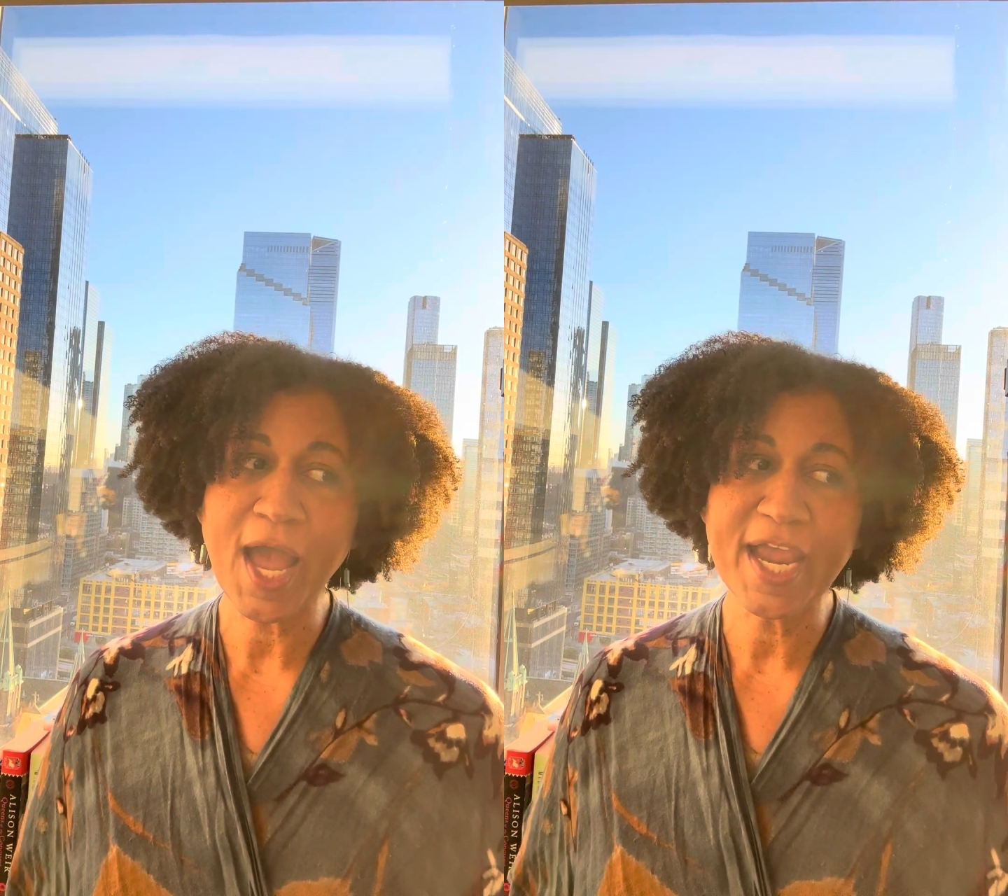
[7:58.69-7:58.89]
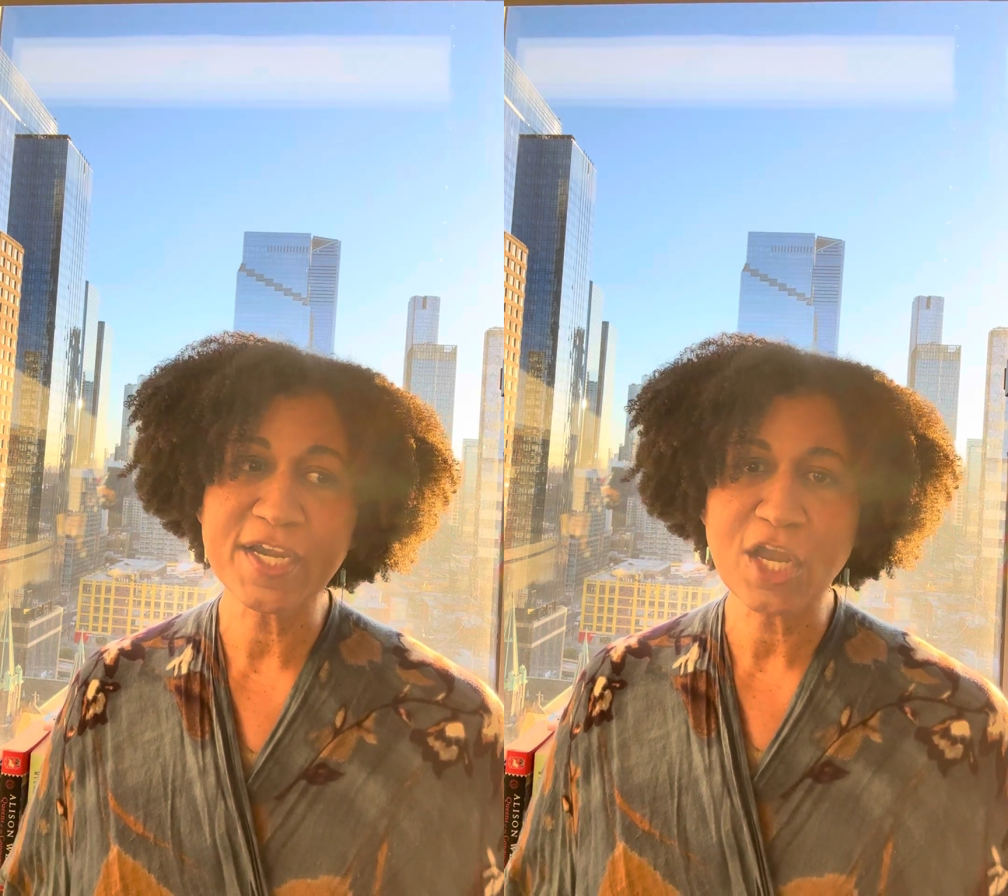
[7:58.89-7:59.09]

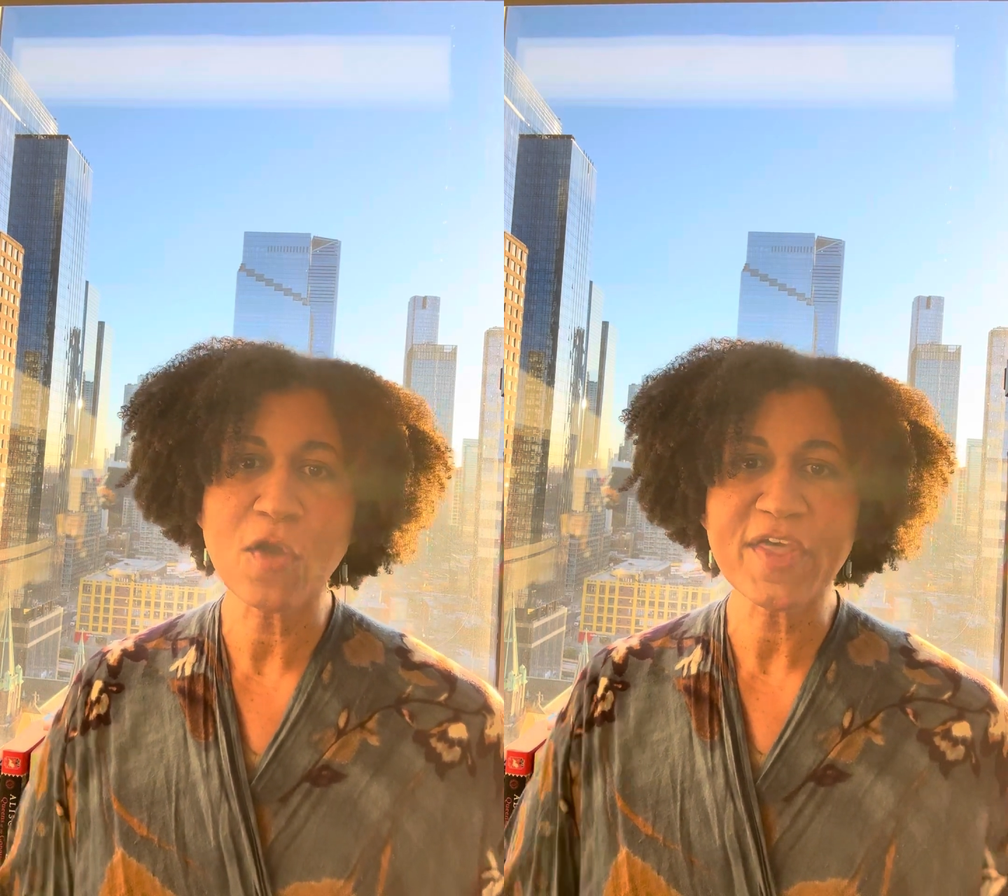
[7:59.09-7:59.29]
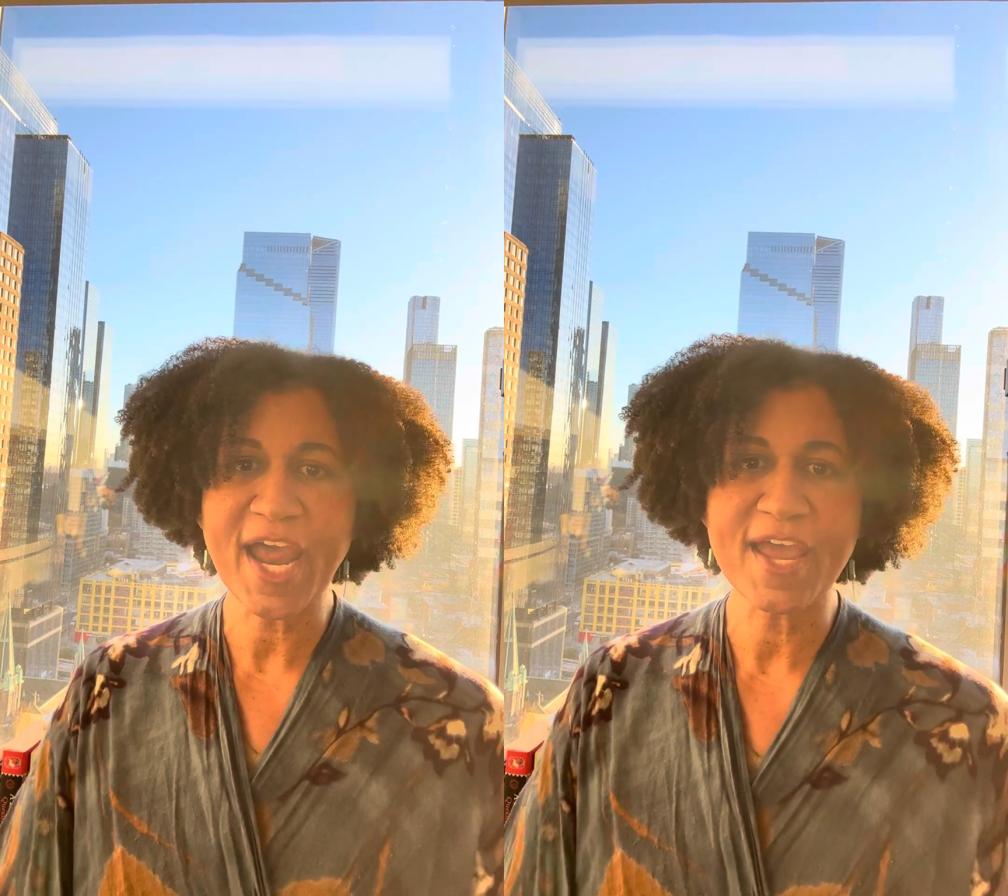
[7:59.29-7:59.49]
I
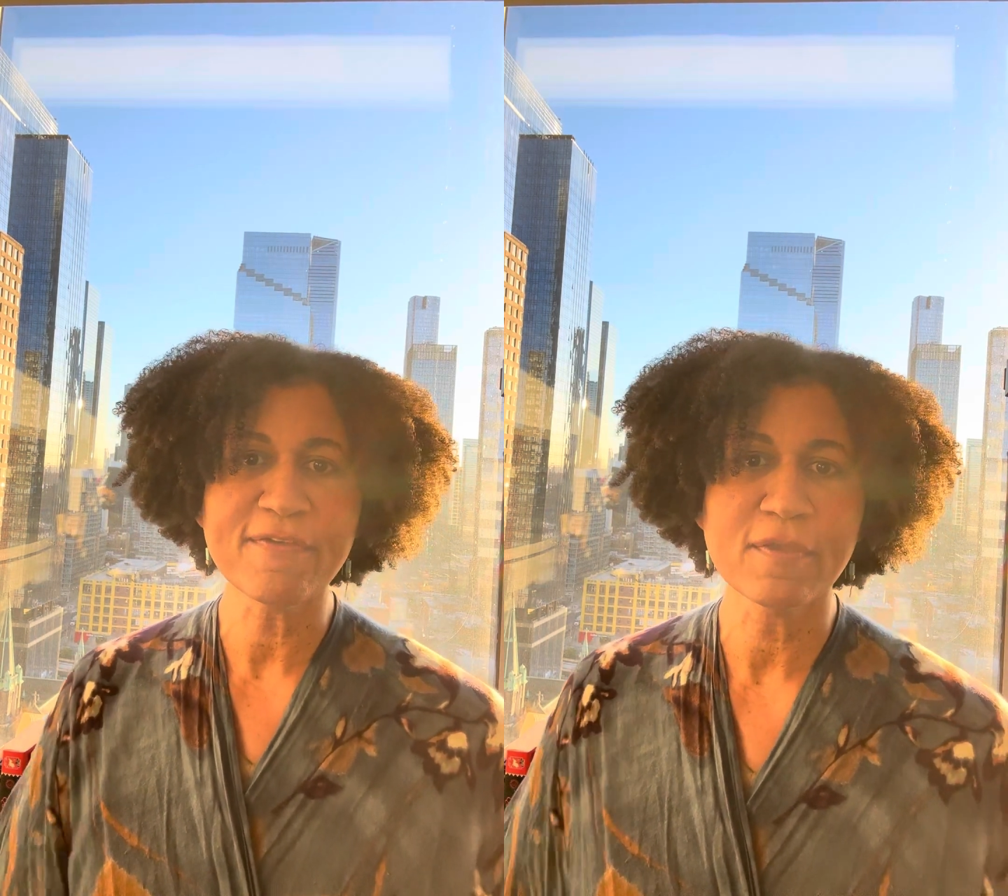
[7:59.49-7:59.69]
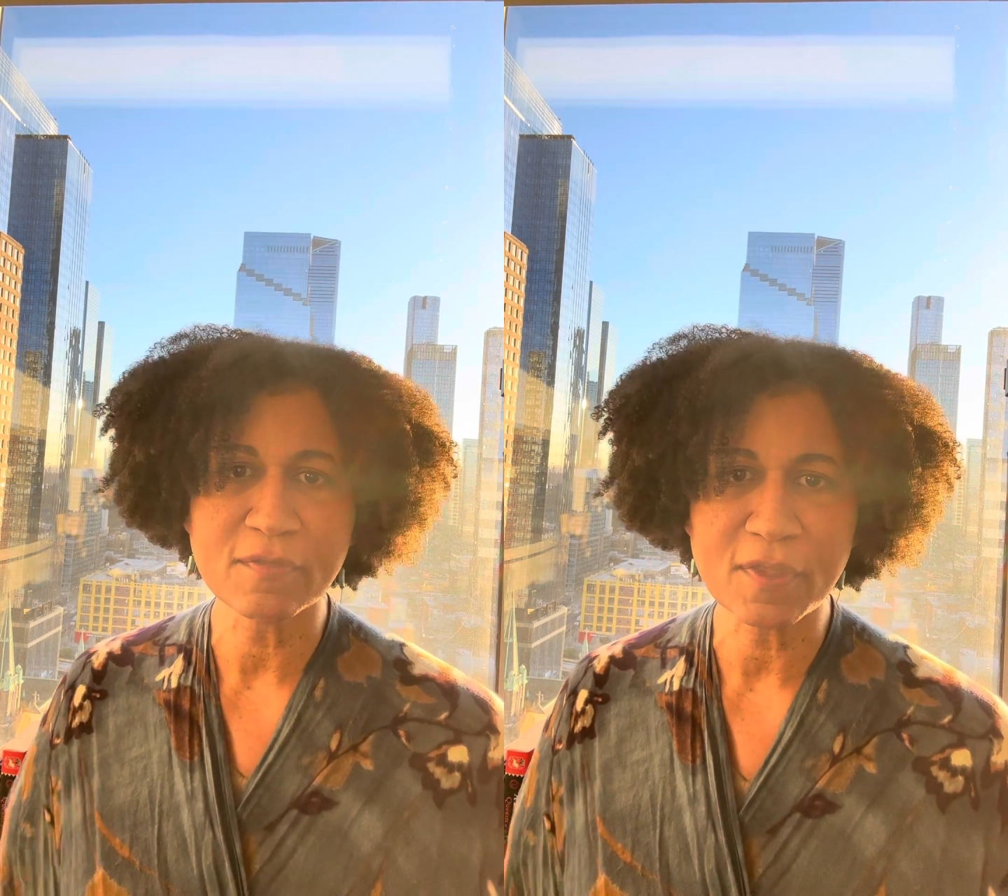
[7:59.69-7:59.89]
know that
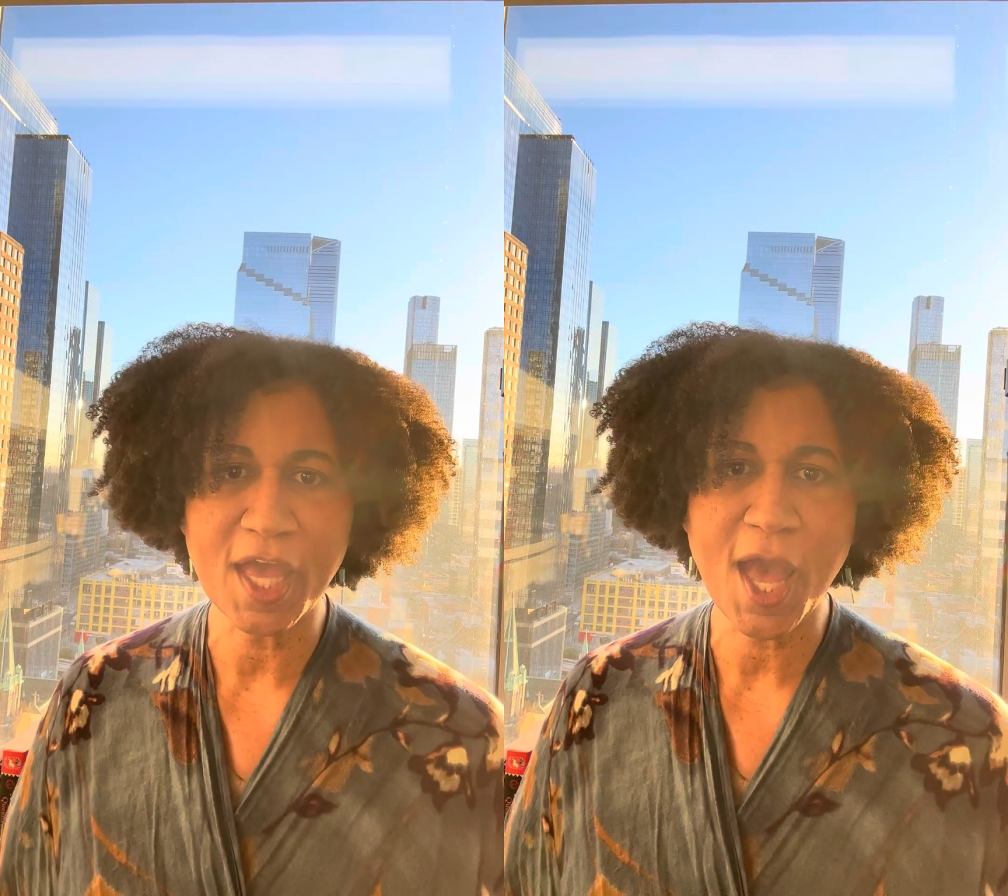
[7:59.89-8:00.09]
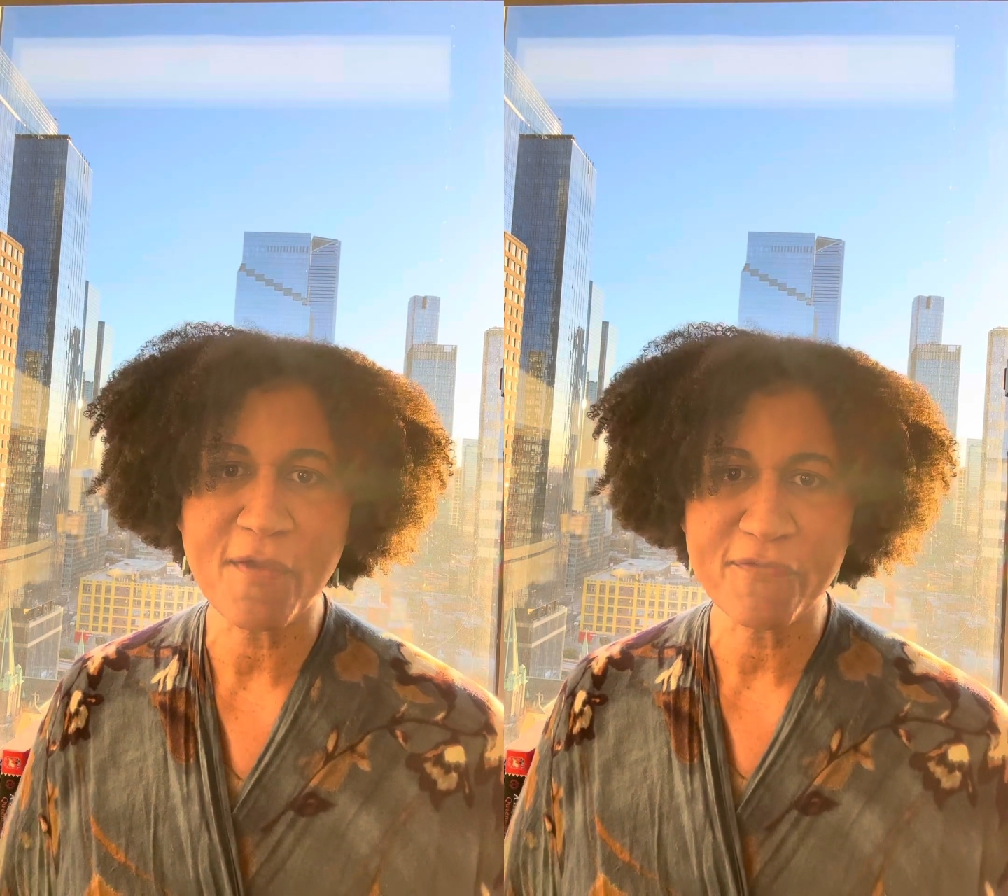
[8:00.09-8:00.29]
I
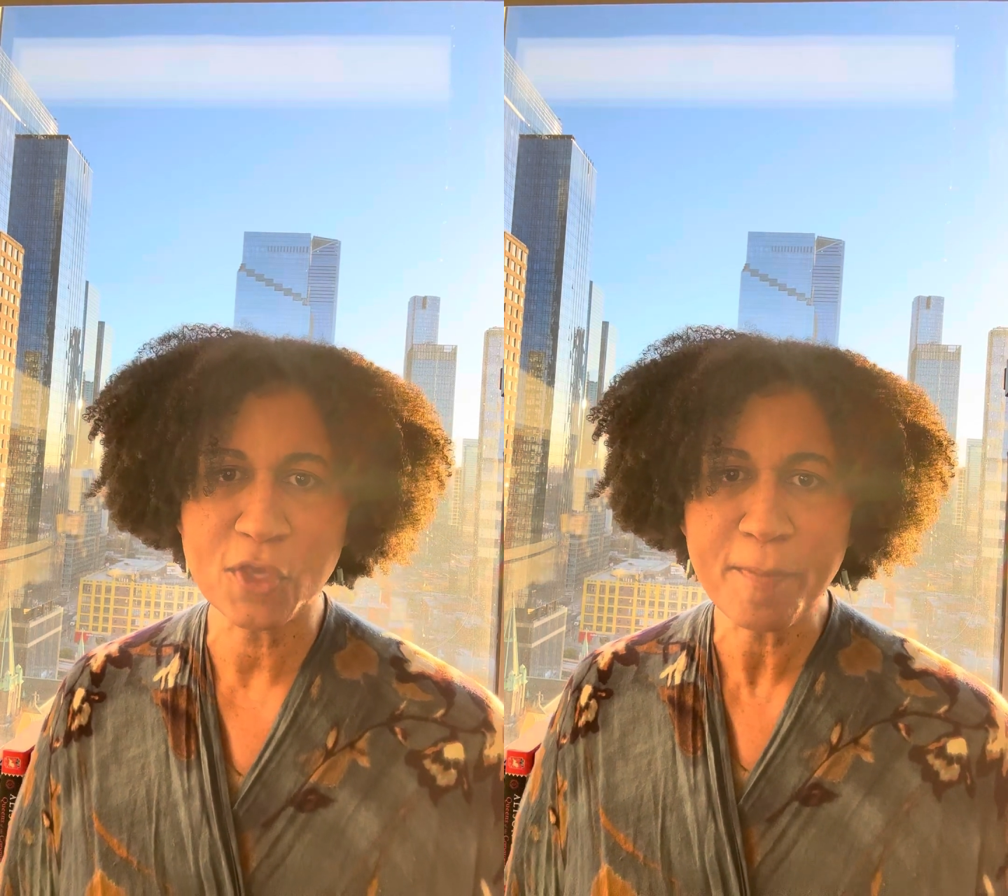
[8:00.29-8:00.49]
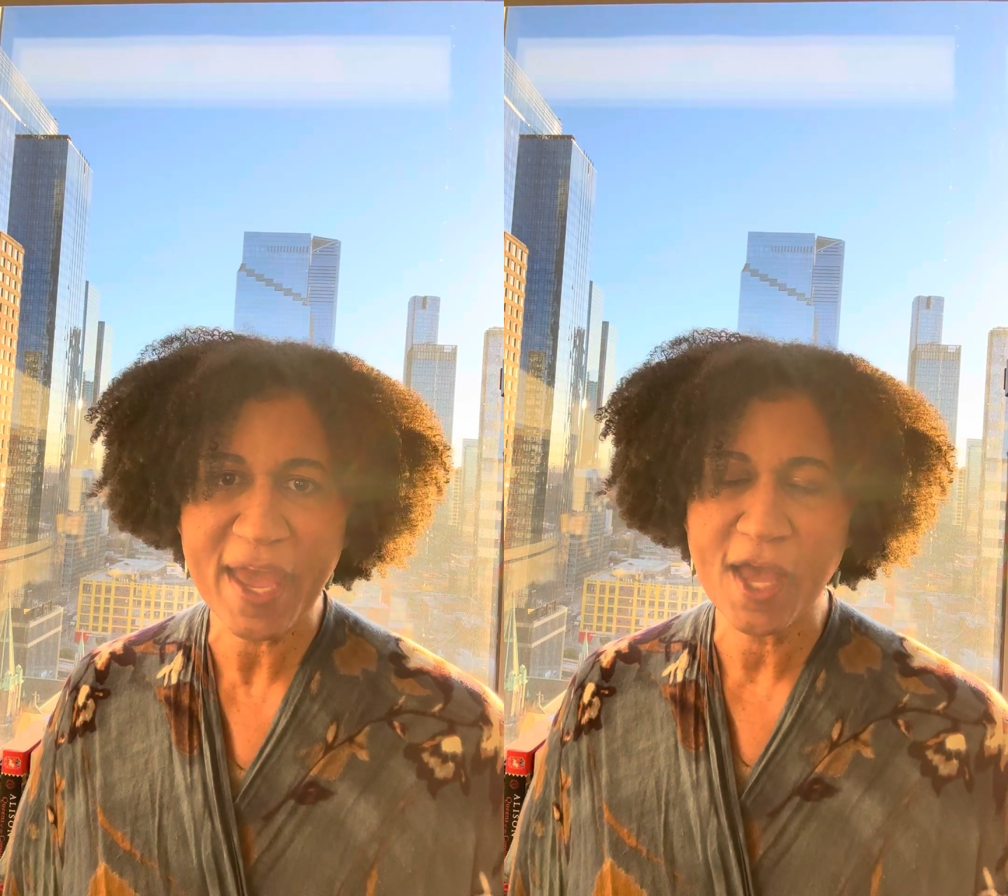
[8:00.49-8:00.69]

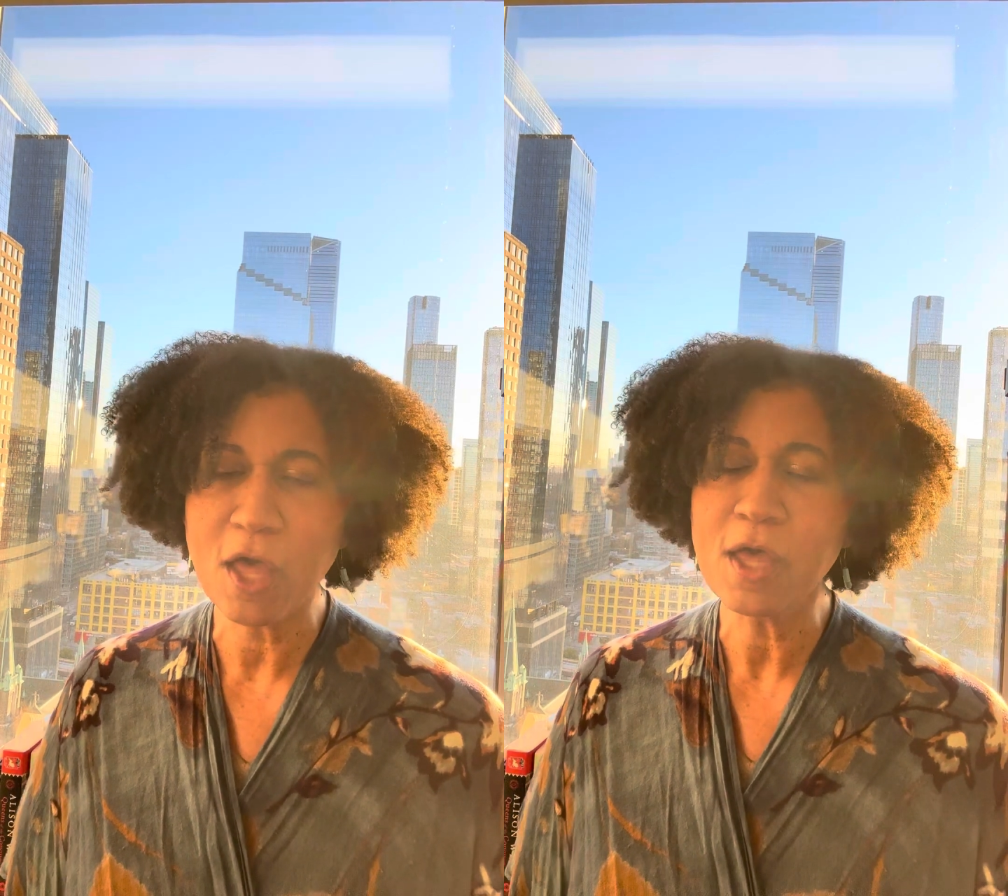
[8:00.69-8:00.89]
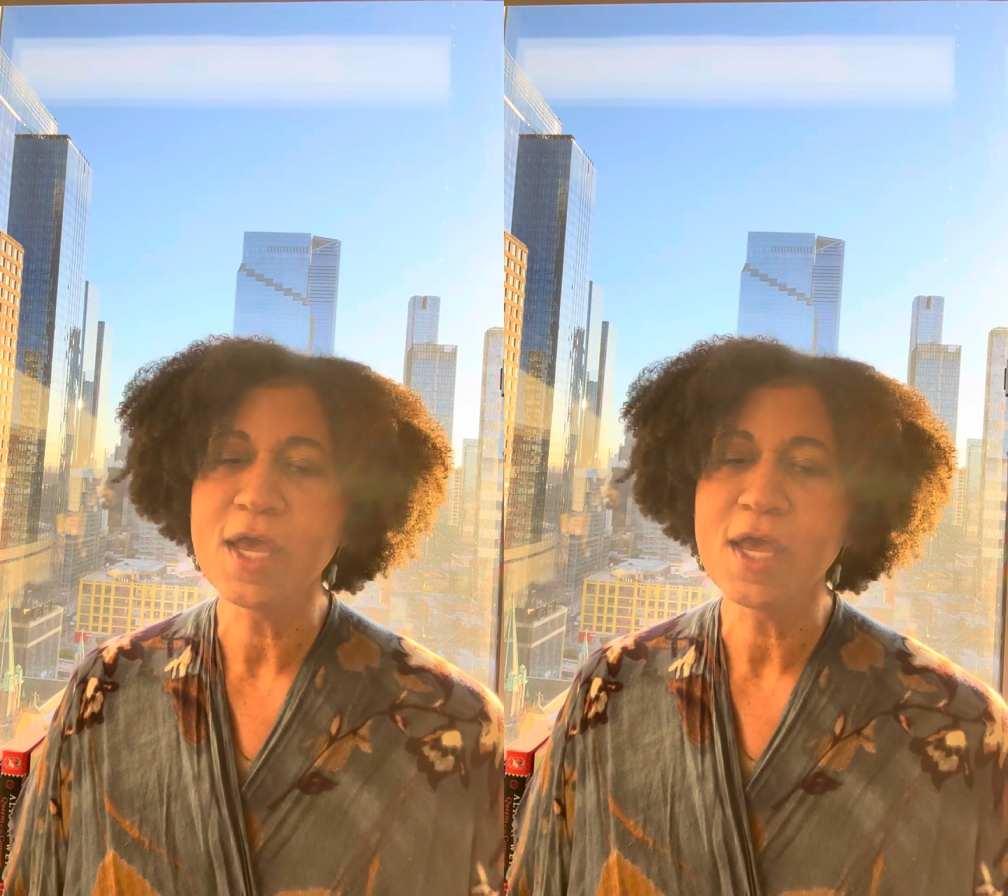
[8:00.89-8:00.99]
feel male.